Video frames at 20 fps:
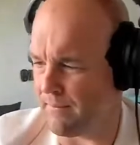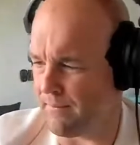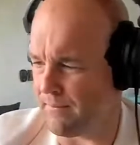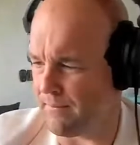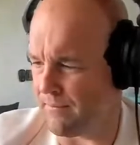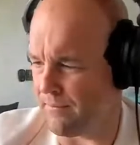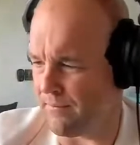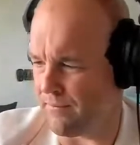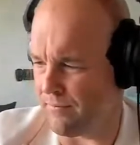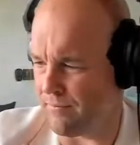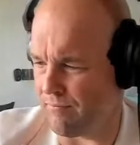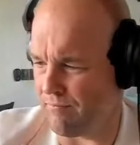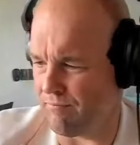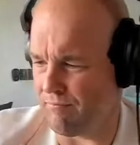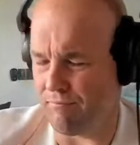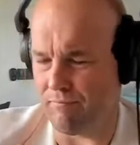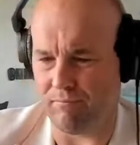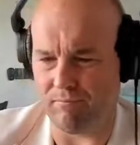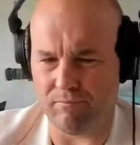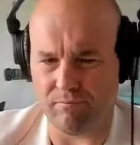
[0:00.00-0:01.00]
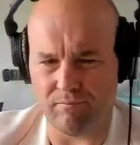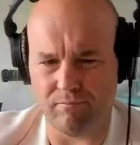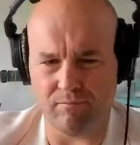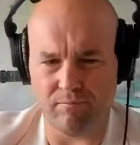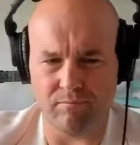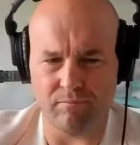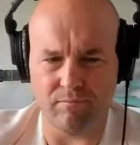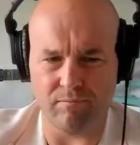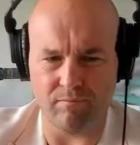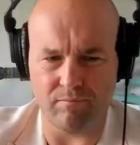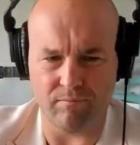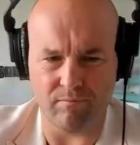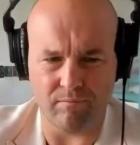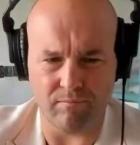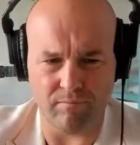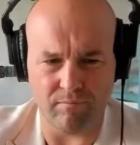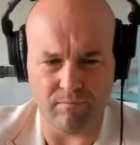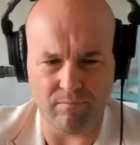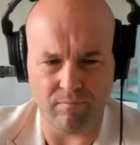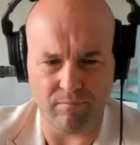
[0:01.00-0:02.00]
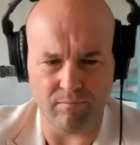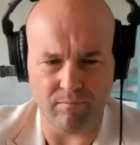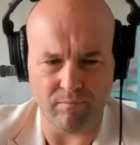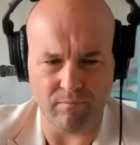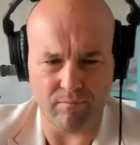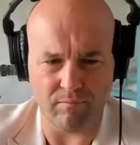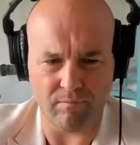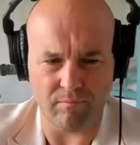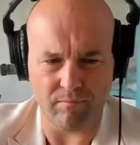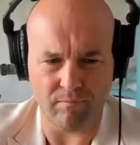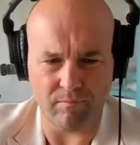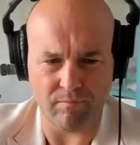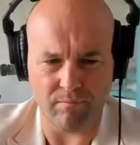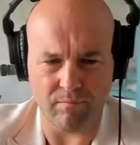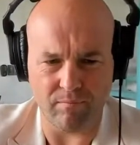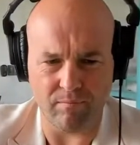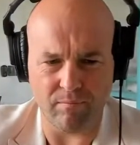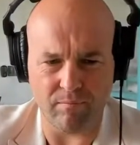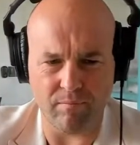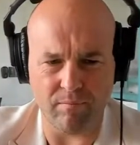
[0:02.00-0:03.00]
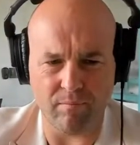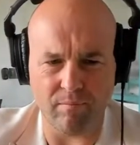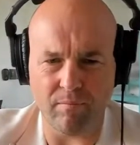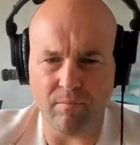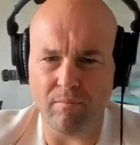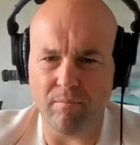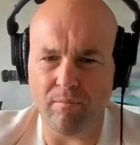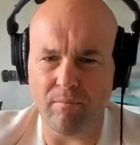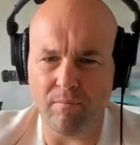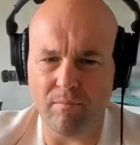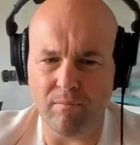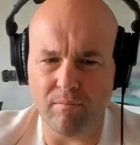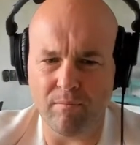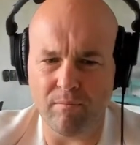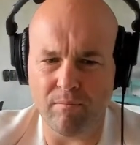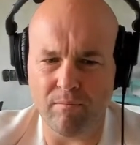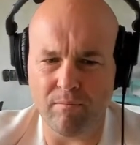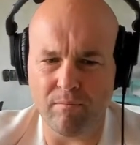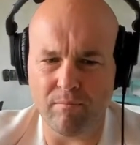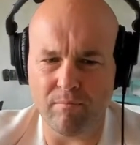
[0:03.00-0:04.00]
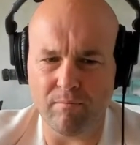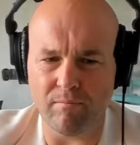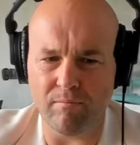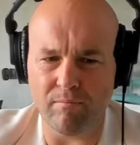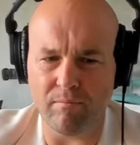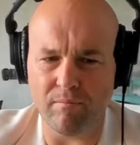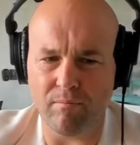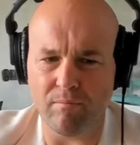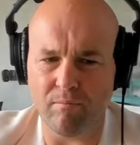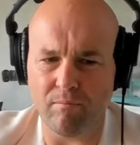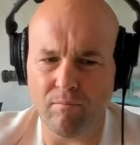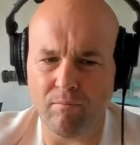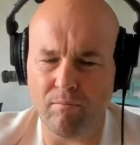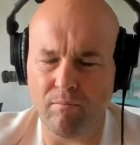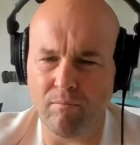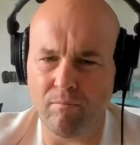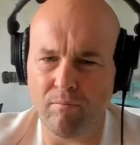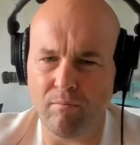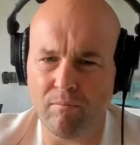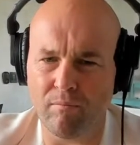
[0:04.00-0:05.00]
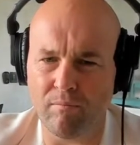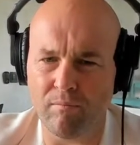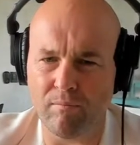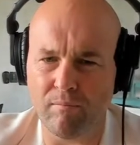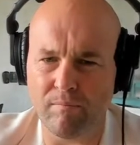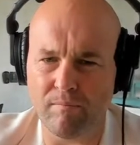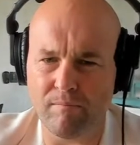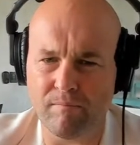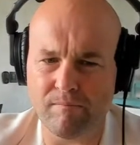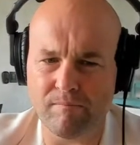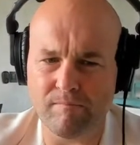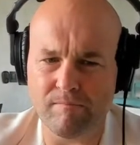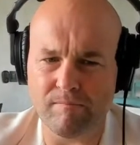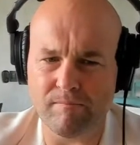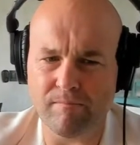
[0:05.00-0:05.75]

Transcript: The person shown says nothing.